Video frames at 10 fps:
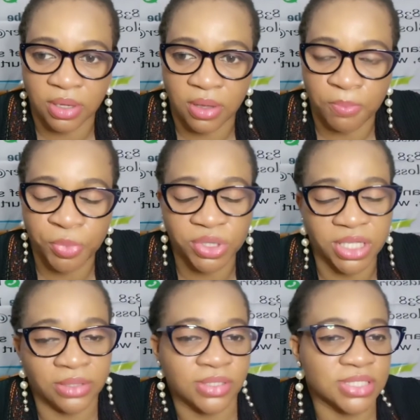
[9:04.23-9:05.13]
but
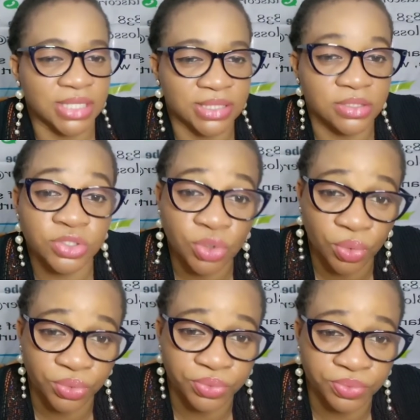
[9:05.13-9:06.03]
they're not set in
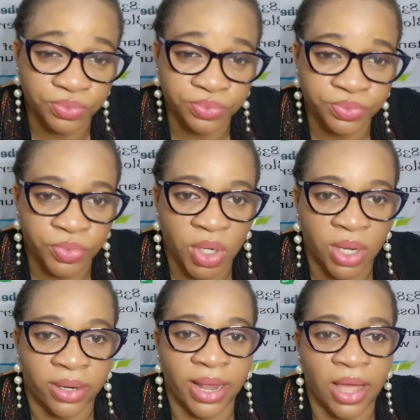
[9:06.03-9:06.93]
stone.
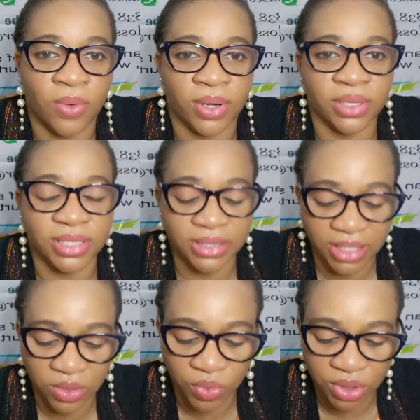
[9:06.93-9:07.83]
Now, another
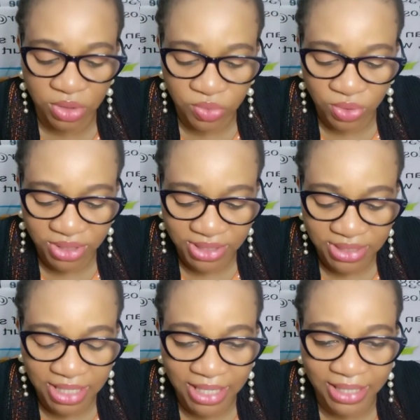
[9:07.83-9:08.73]
thing we need to
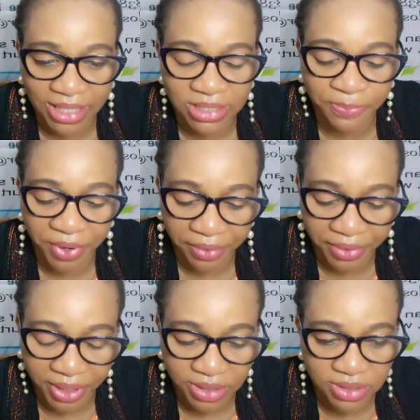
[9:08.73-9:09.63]
understand as
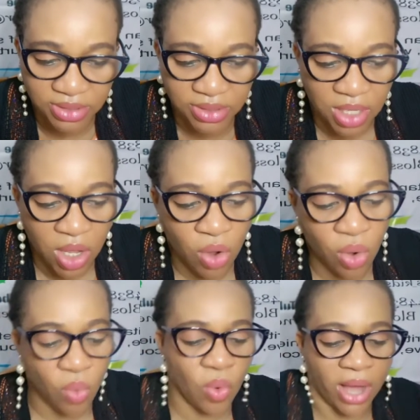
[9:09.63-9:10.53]
parents,
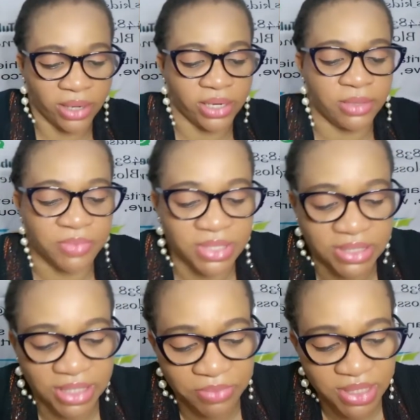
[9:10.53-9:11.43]
and
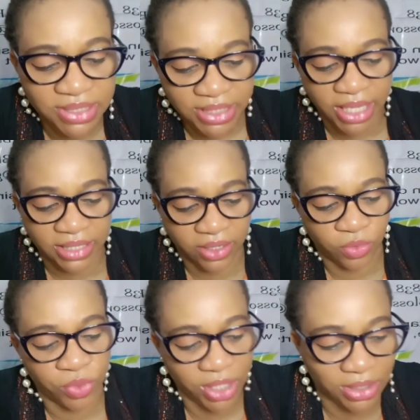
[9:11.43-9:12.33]
it's a mistake that
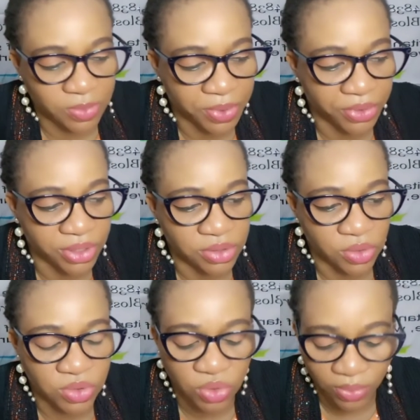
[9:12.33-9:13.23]
we as parents
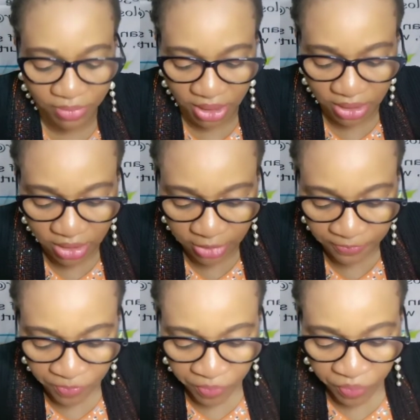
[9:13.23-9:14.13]
also make,
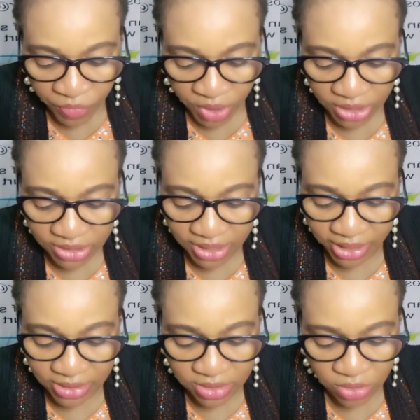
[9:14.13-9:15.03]
is
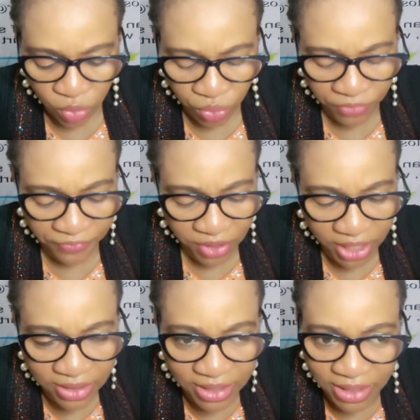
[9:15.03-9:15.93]
that we
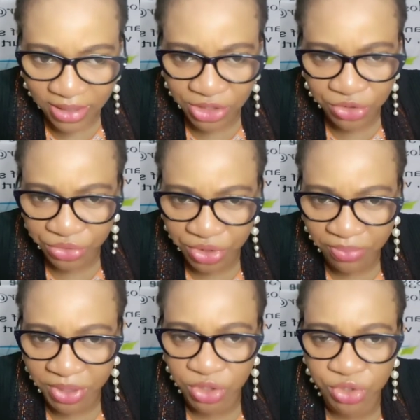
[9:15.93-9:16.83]
forget that our
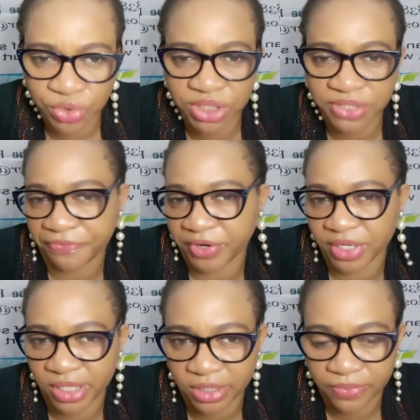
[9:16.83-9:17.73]
children mature differently